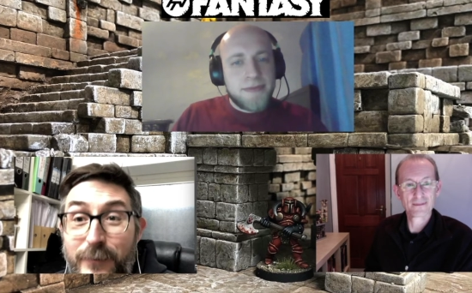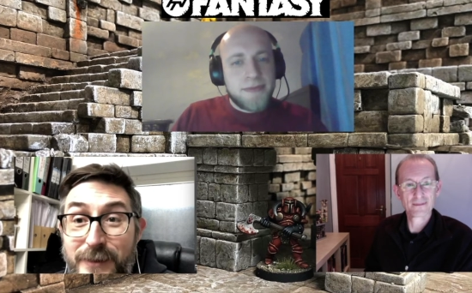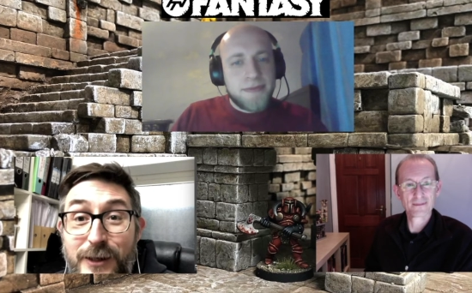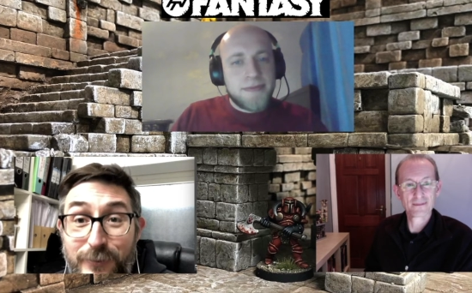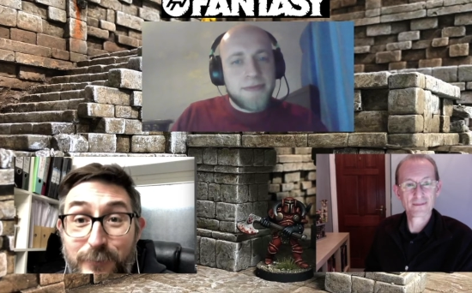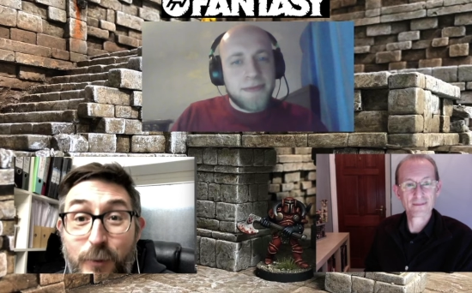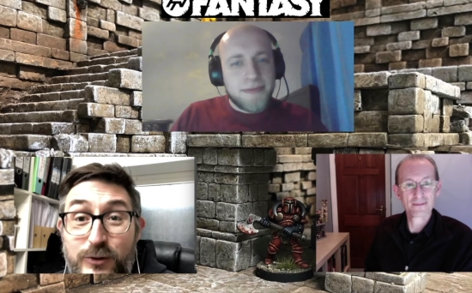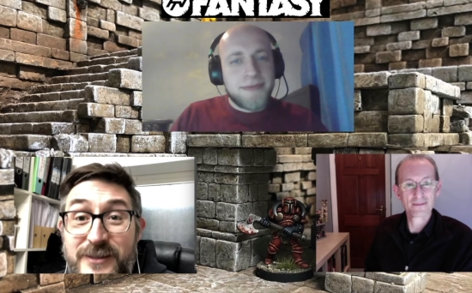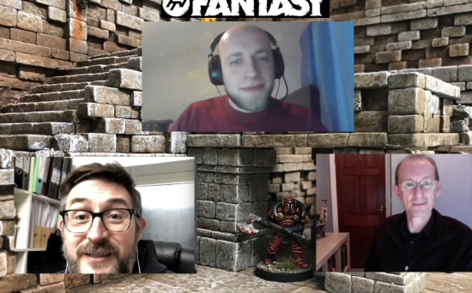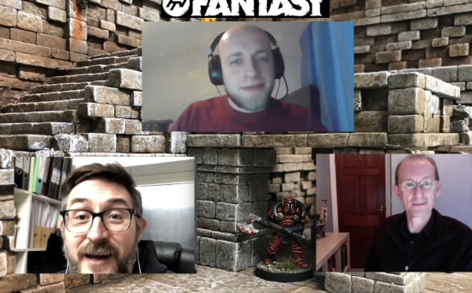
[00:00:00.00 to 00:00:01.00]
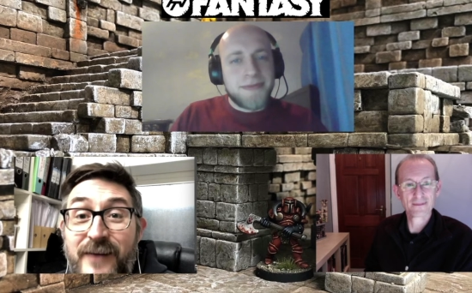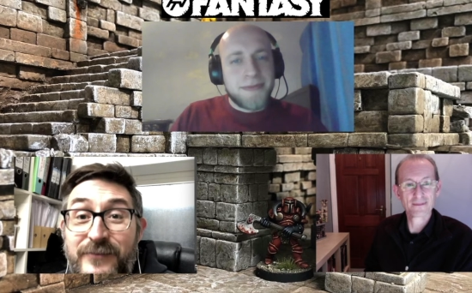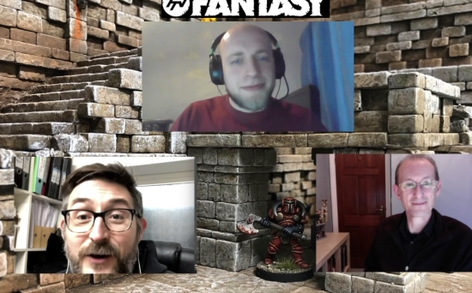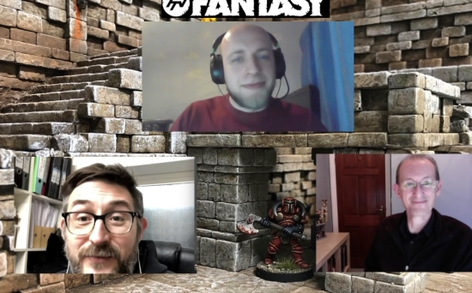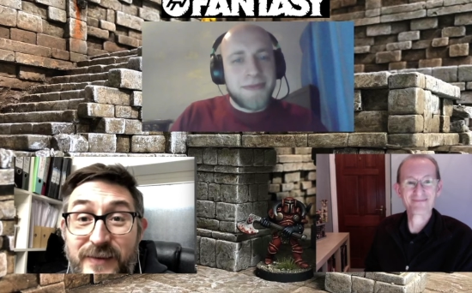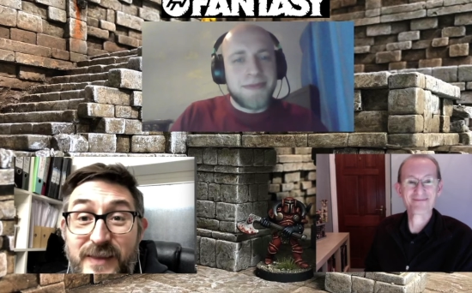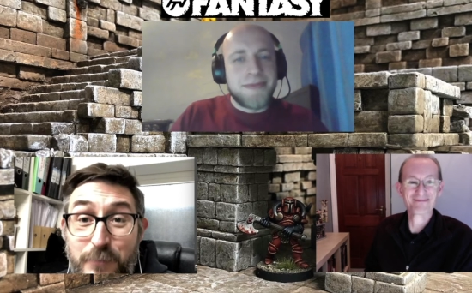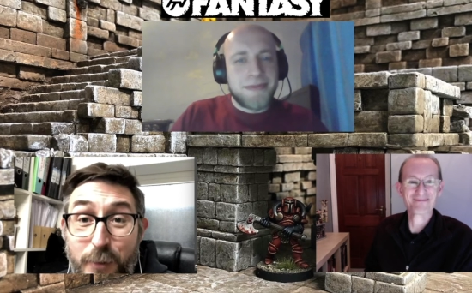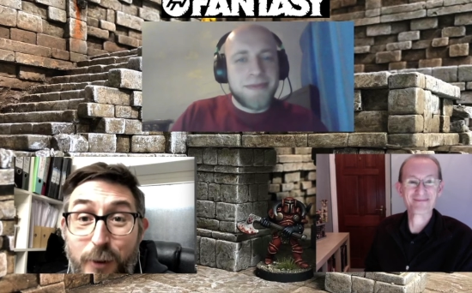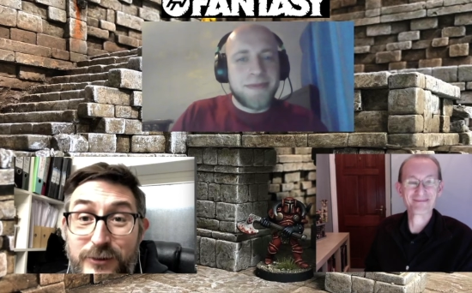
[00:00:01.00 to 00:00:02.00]
Speaker 1: There's a lot more stuff kind of in the
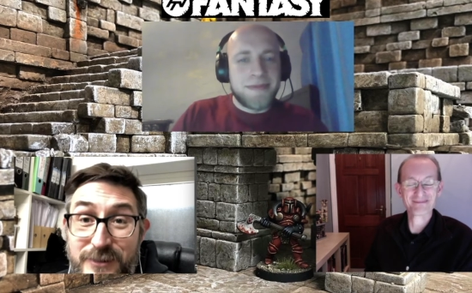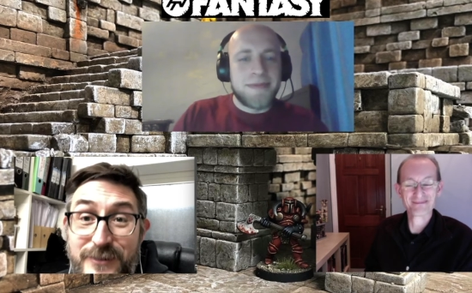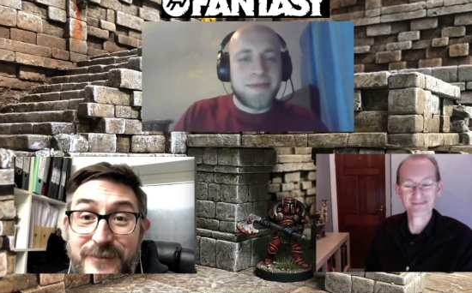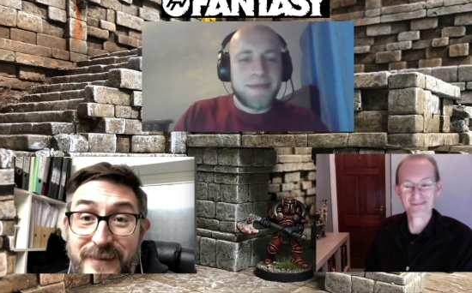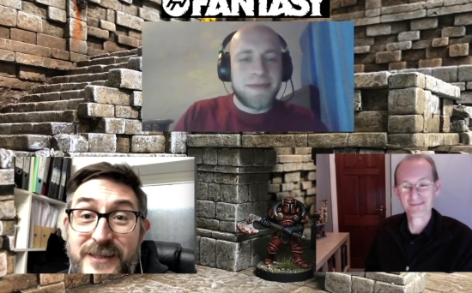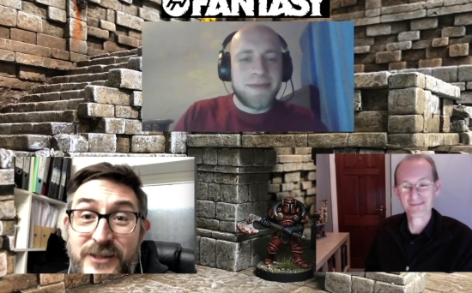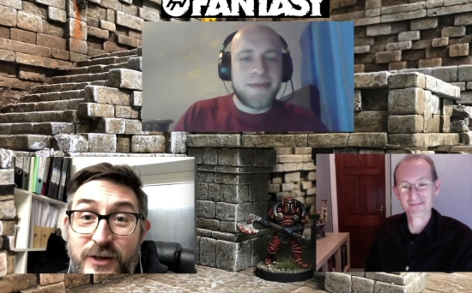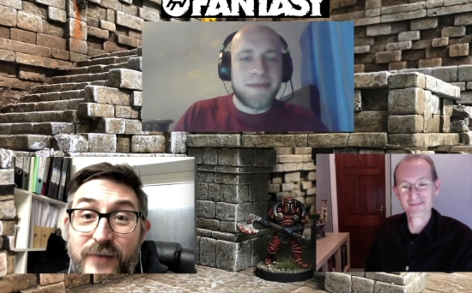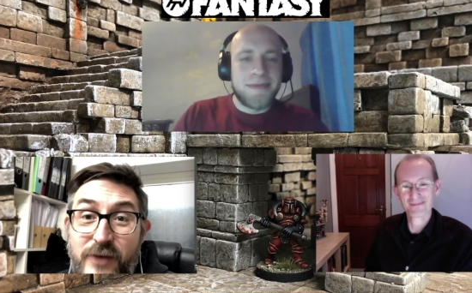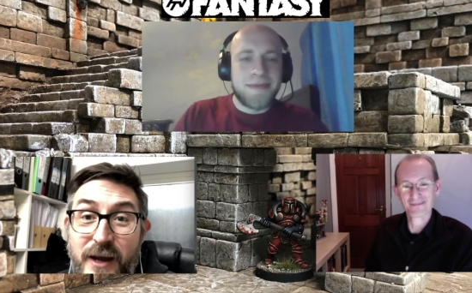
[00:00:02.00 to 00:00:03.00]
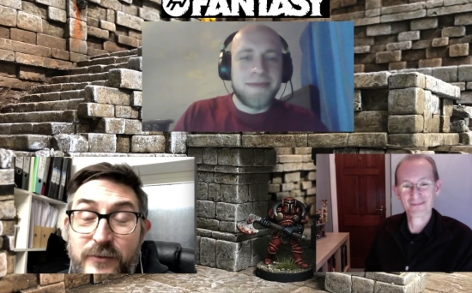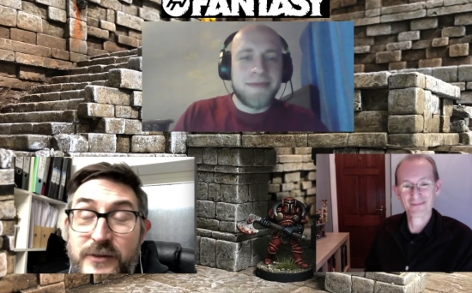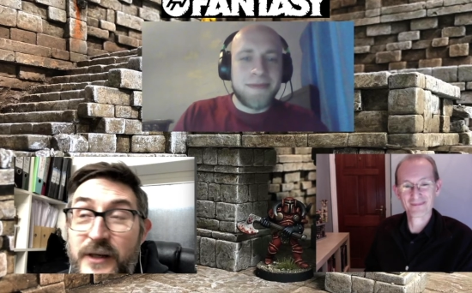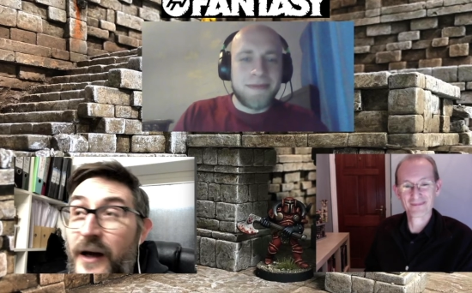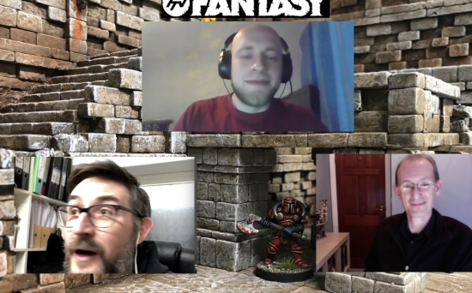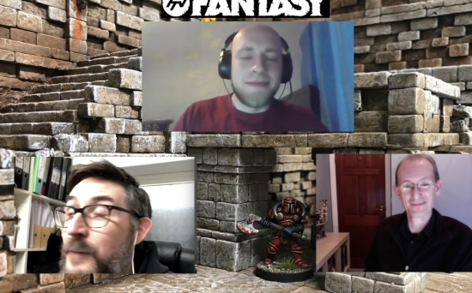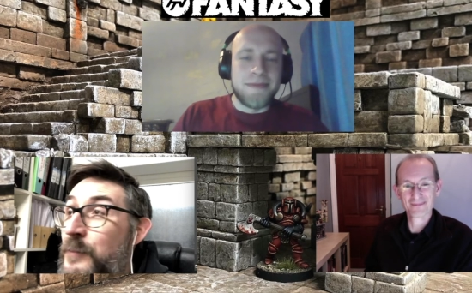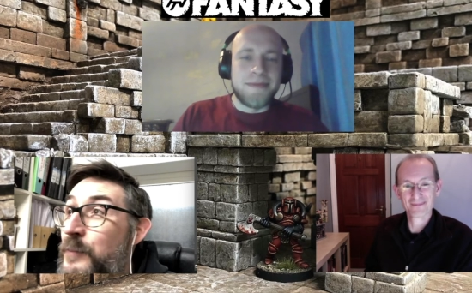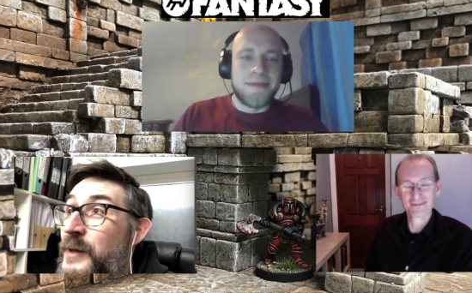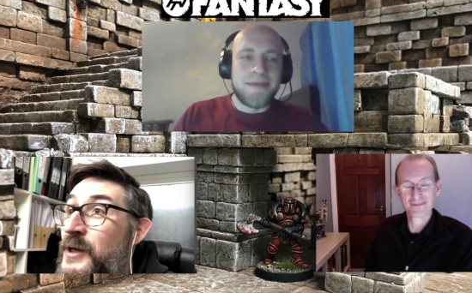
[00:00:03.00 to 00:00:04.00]
box this time round,
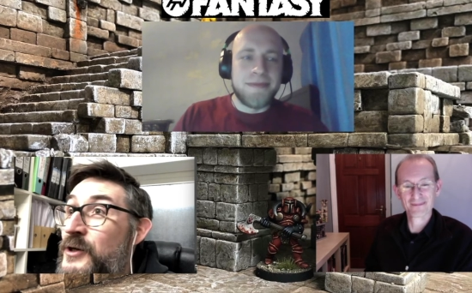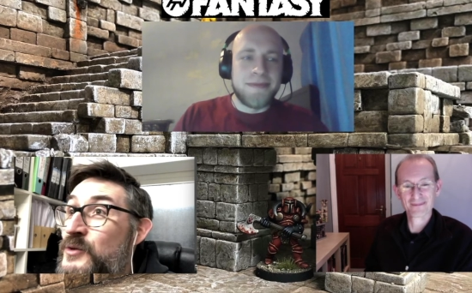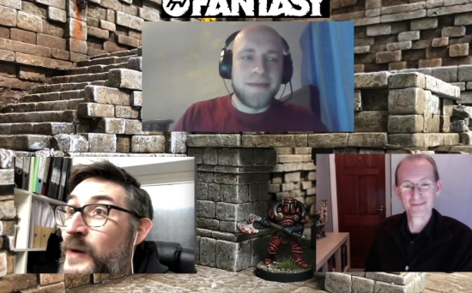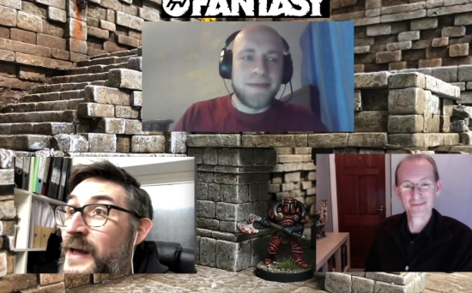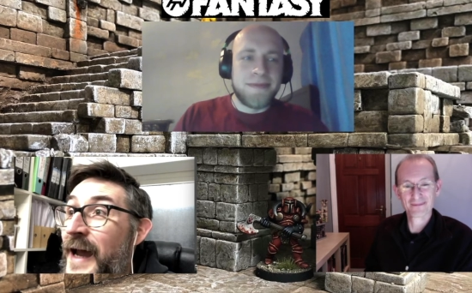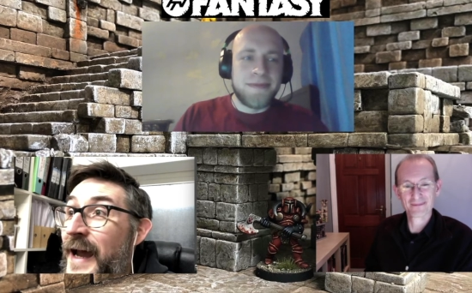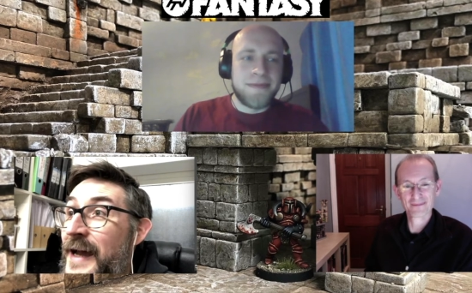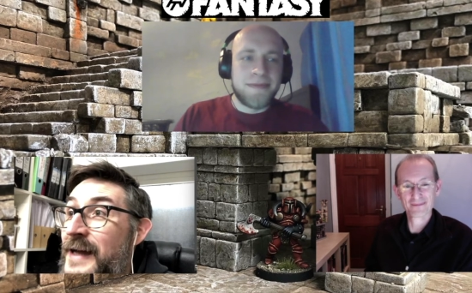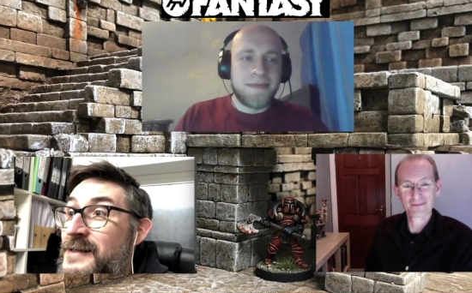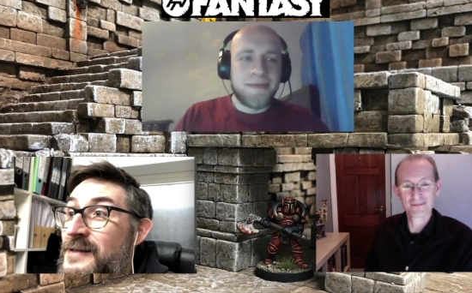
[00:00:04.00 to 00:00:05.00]
because we had